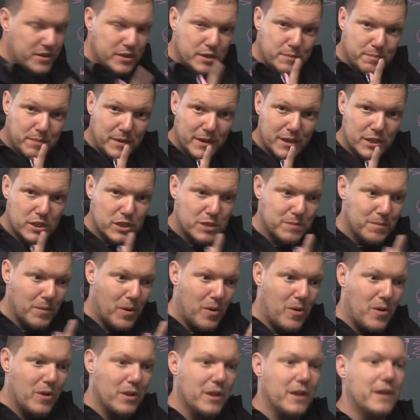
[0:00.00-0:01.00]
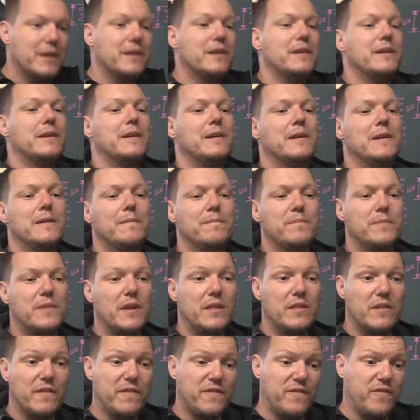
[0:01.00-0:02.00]
of the spring, smaller,
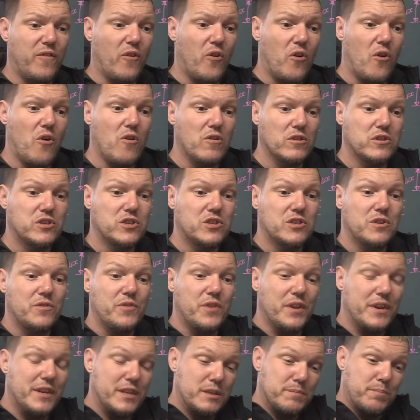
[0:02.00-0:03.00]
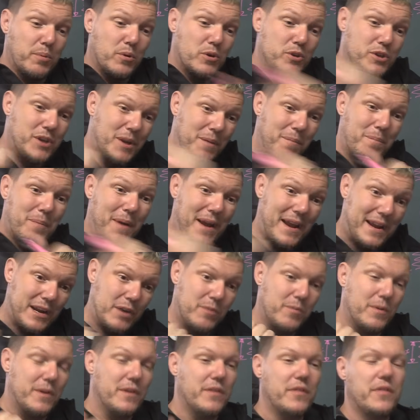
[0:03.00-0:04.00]
then the force that it's pushing
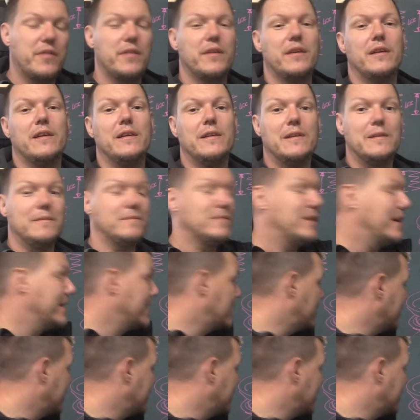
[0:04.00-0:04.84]
back with, right,